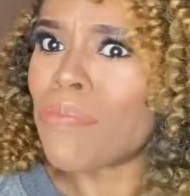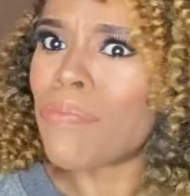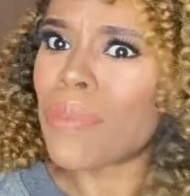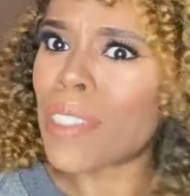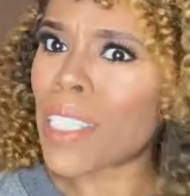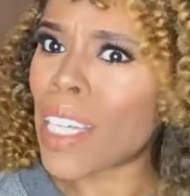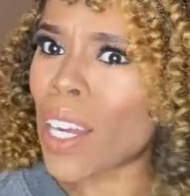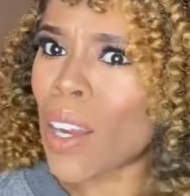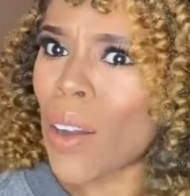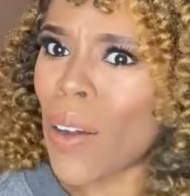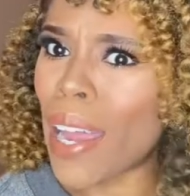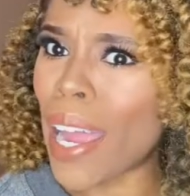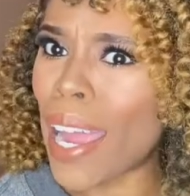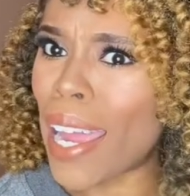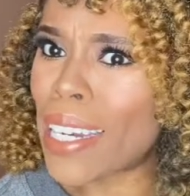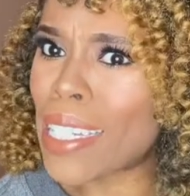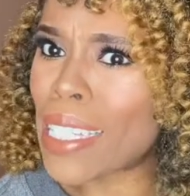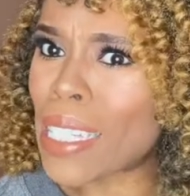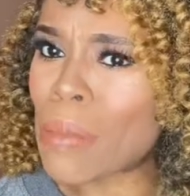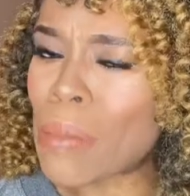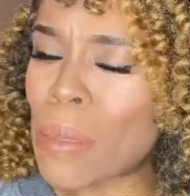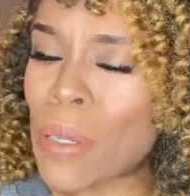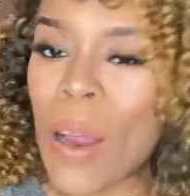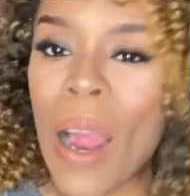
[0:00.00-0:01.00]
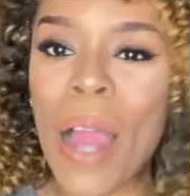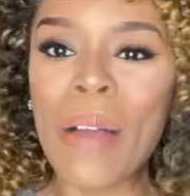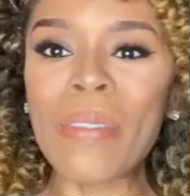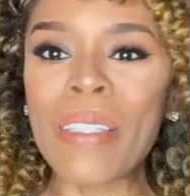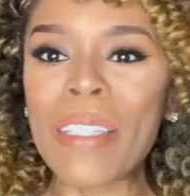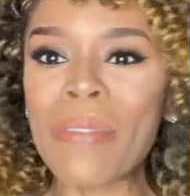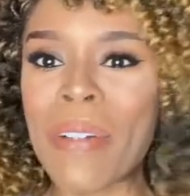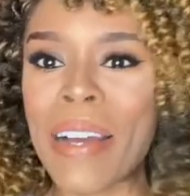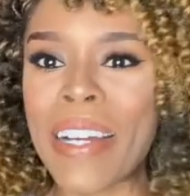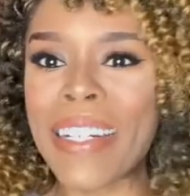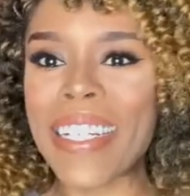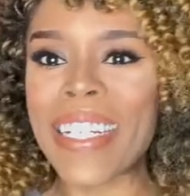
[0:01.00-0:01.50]
then go ahead and subscribe to
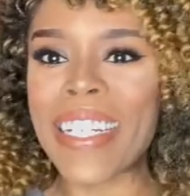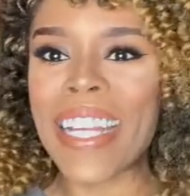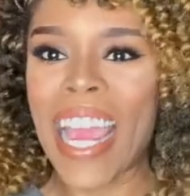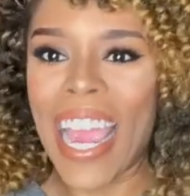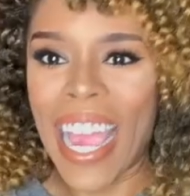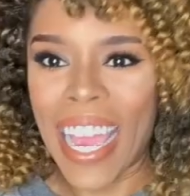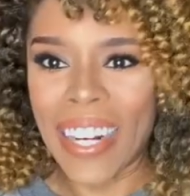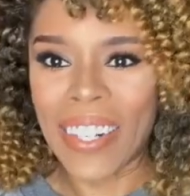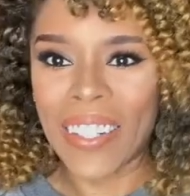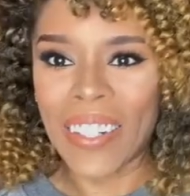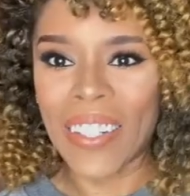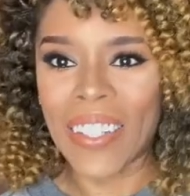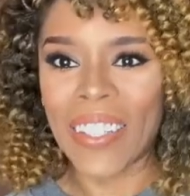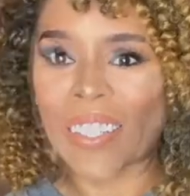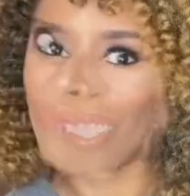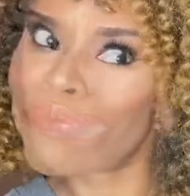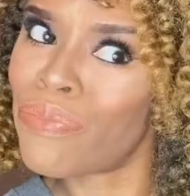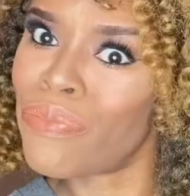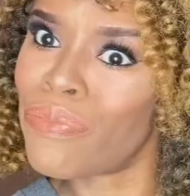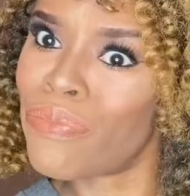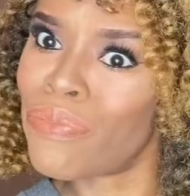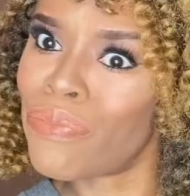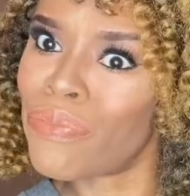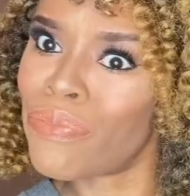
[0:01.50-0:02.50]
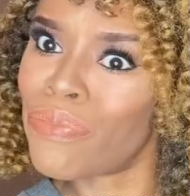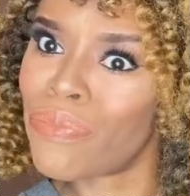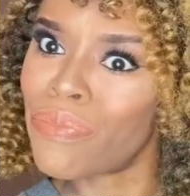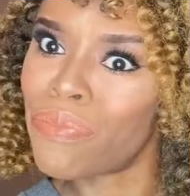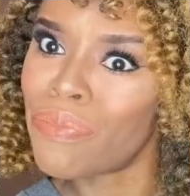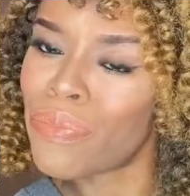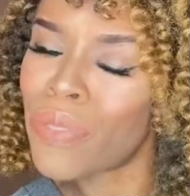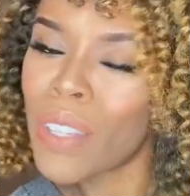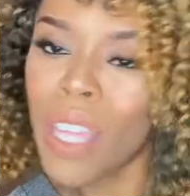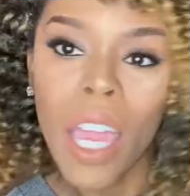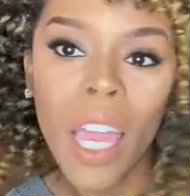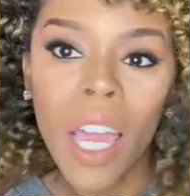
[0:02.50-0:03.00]
my channel.
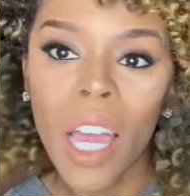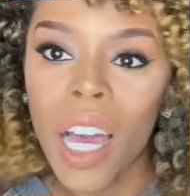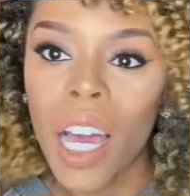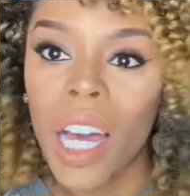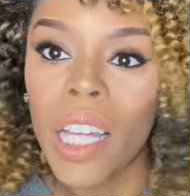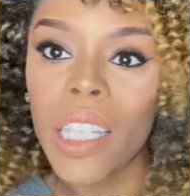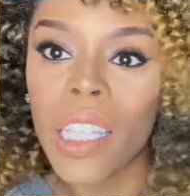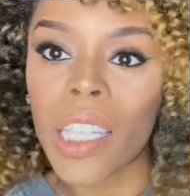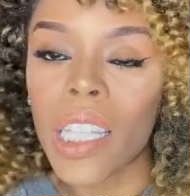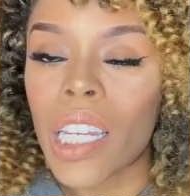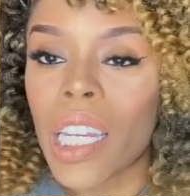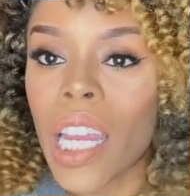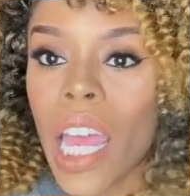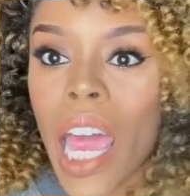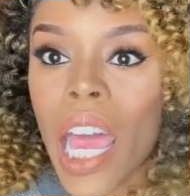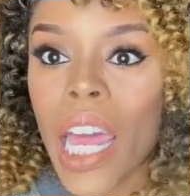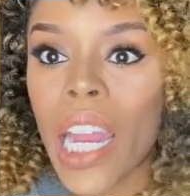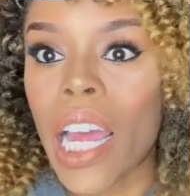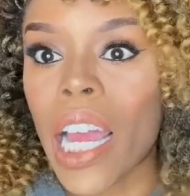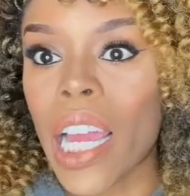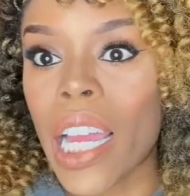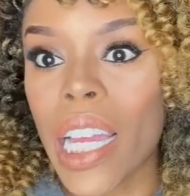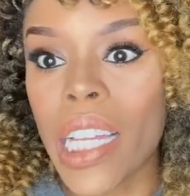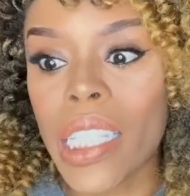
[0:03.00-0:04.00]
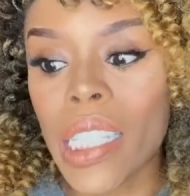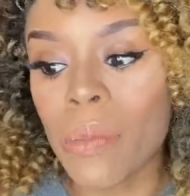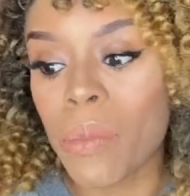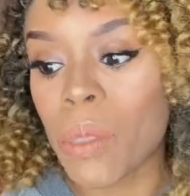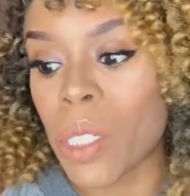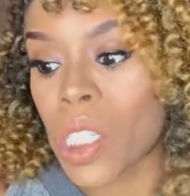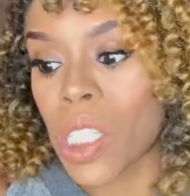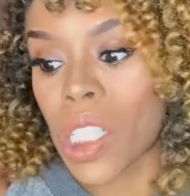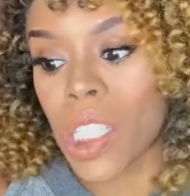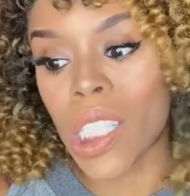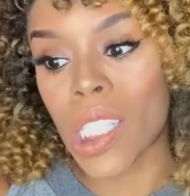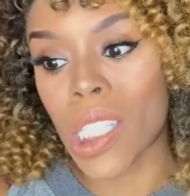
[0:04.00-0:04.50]
Other than that, I guess
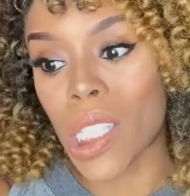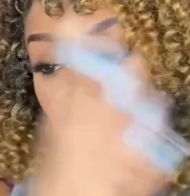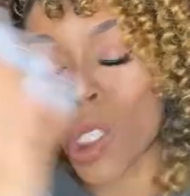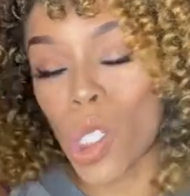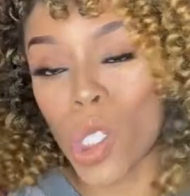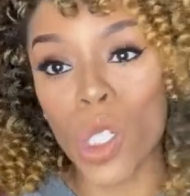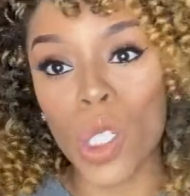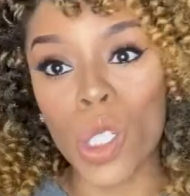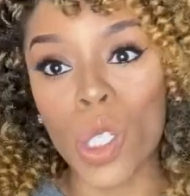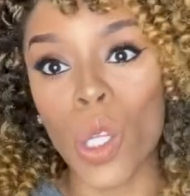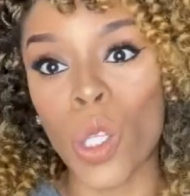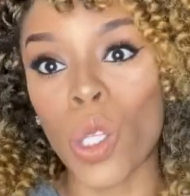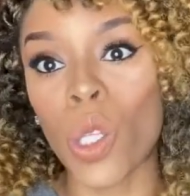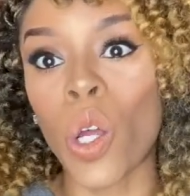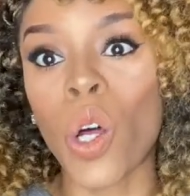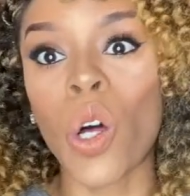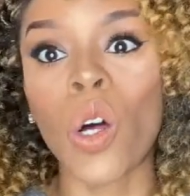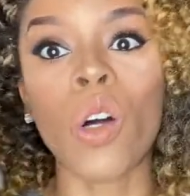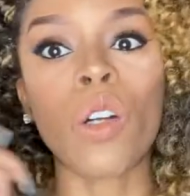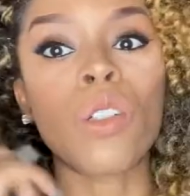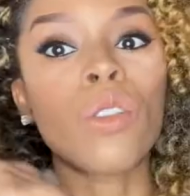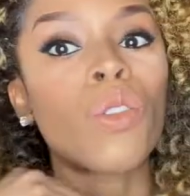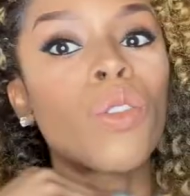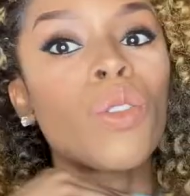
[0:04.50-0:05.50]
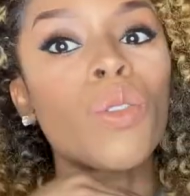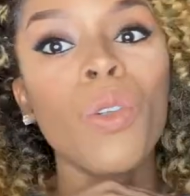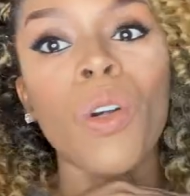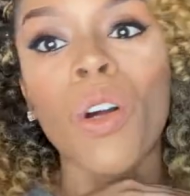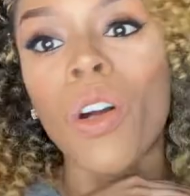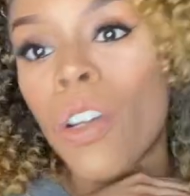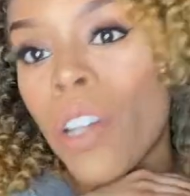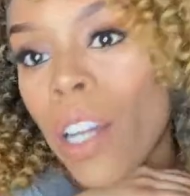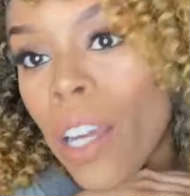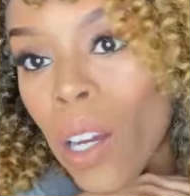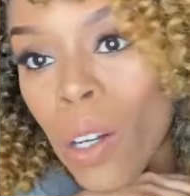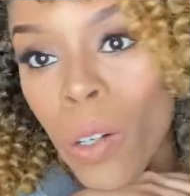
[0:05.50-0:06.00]
this is just a long,
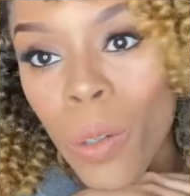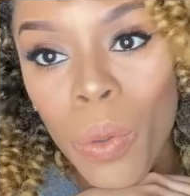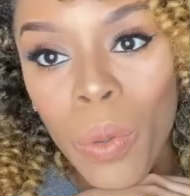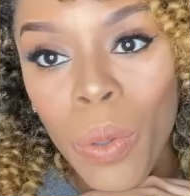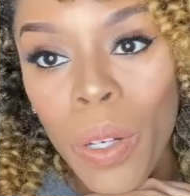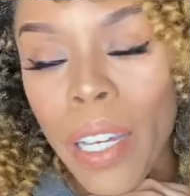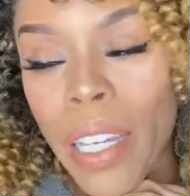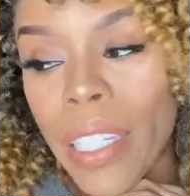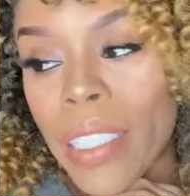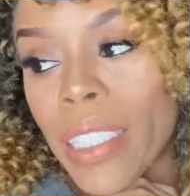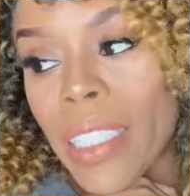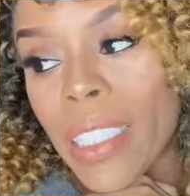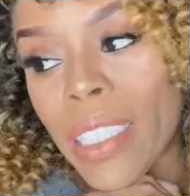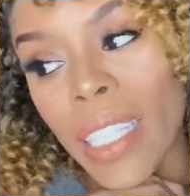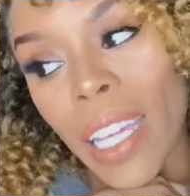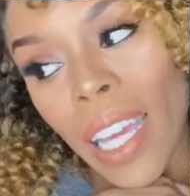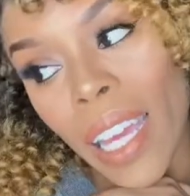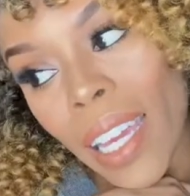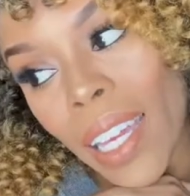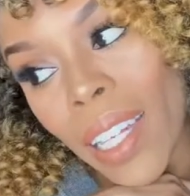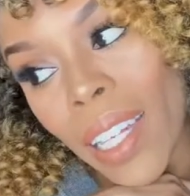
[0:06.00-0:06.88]
drawn out way to say